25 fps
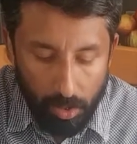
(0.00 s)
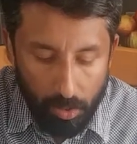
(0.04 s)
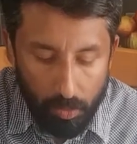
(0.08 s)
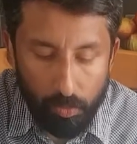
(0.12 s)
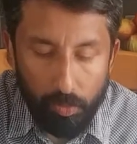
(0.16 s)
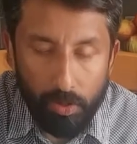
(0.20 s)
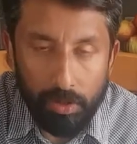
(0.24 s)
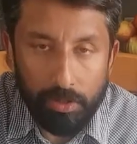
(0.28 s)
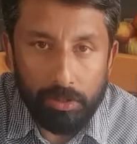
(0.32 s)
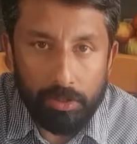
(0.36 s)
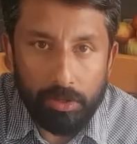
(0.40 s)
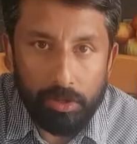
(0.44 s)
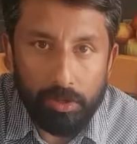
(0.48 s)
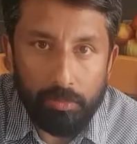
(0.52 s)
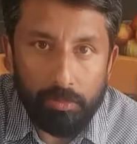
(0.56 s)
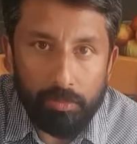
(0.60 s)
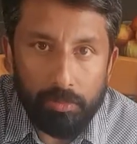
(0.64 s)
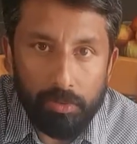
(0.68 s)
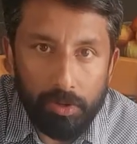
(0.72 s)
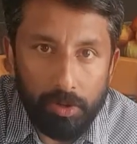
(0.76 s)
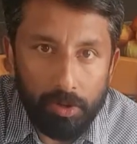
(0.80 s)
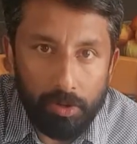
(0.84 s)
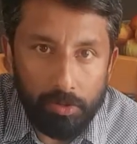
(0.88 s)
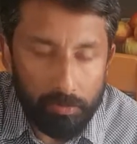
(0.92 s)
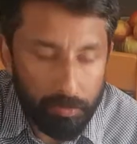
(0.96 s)
1 cup
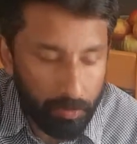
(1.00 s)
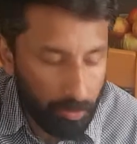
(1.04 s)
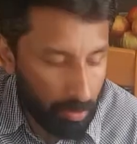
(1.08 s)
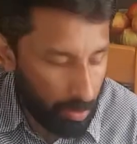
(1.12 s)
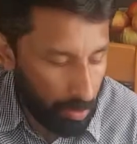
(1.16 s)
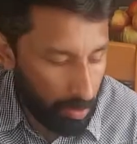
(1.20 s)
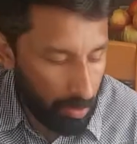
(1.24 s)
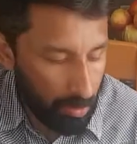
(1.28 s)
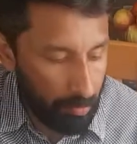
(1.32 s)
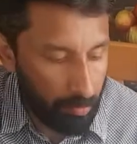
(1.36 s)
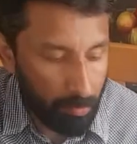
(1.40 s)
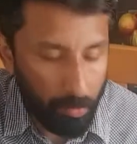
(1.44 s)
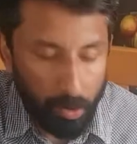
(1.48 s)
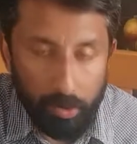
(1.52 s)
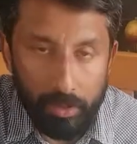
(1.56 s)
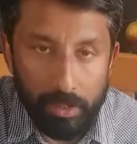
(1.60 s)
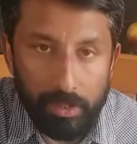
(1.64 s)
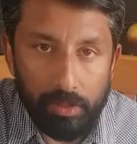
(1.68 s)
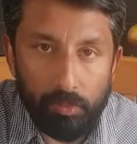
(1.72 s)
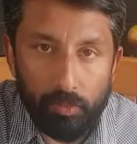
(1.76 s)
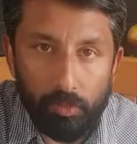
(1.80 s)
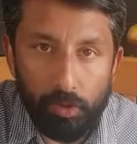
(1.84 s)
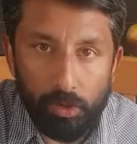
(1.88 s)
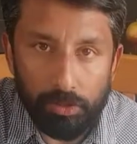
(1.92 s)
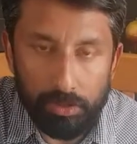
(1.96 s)
of
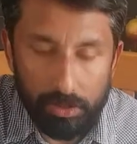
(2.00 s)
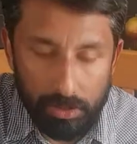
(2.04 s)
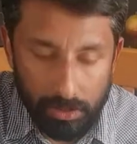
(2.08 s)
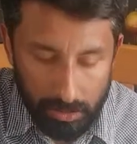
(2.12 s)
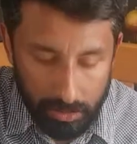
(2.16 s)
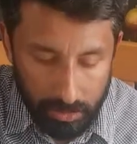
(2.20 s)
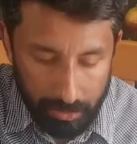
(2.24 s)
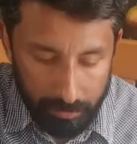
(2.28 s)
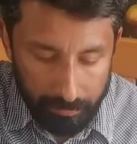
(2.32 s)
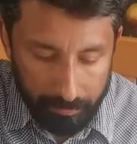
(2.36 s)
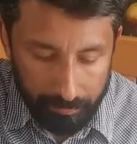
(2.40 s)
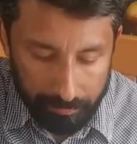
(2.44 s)
boiling water,